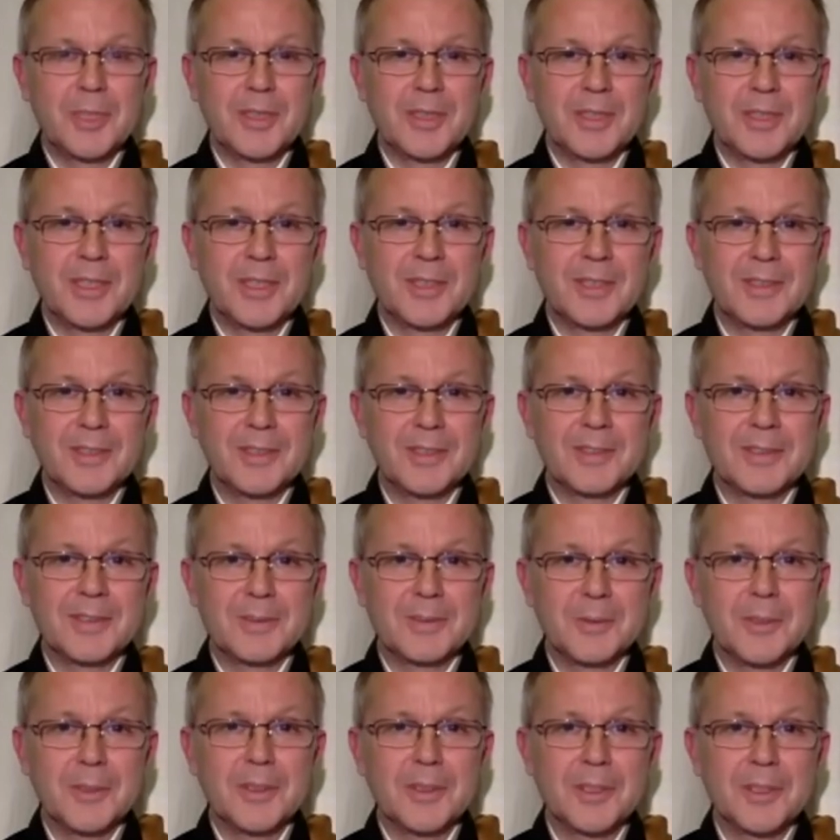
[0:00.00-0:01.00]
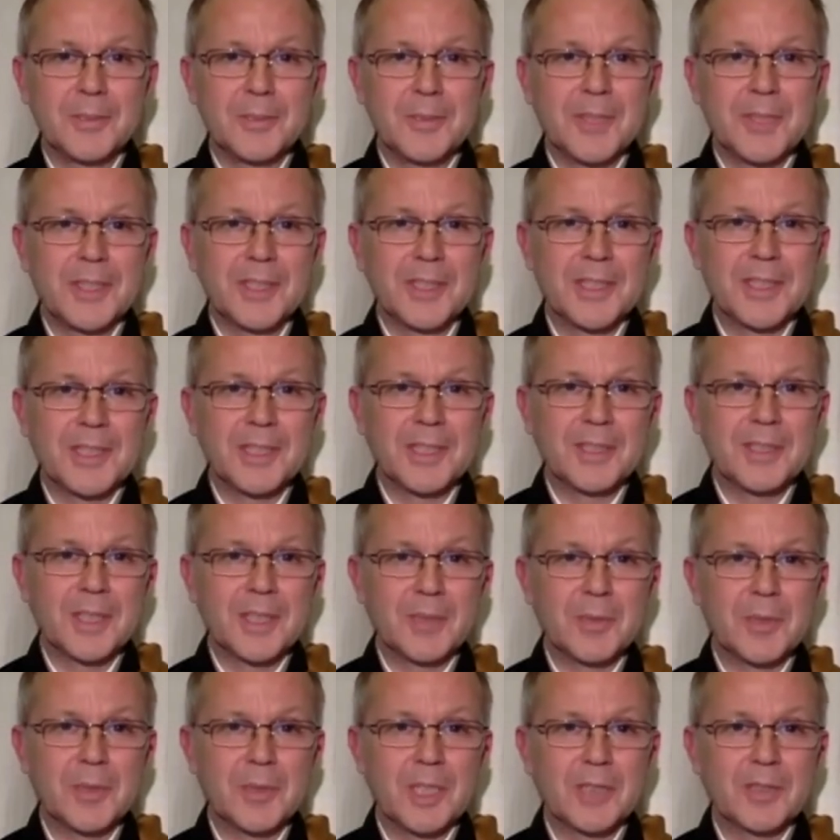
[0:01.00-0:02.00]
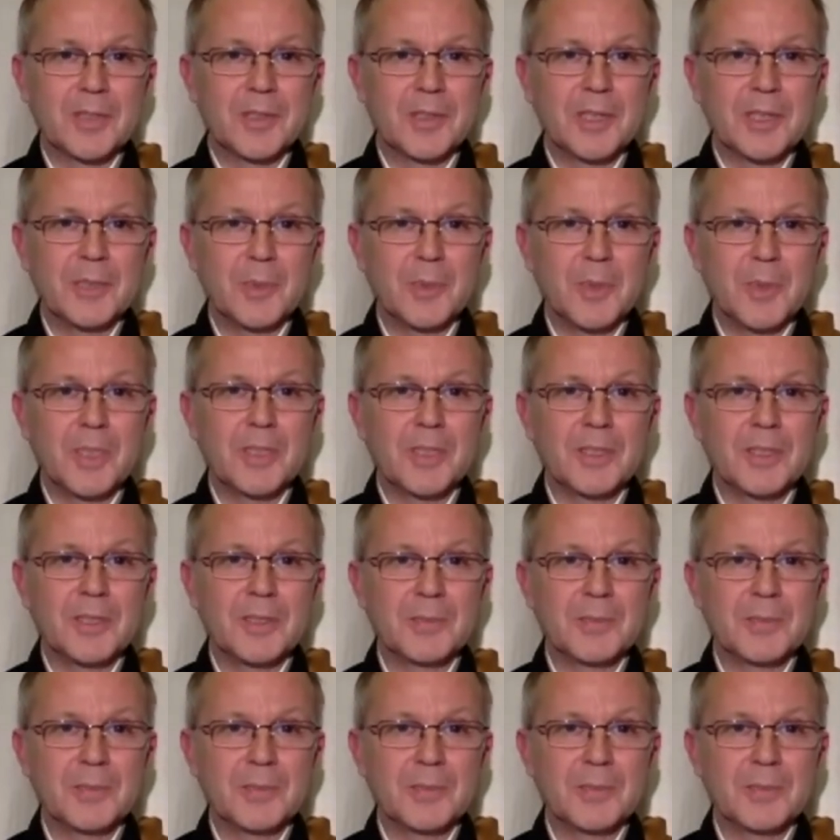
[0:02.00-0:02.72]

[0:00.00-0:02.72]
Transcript: and North America, they were actually one.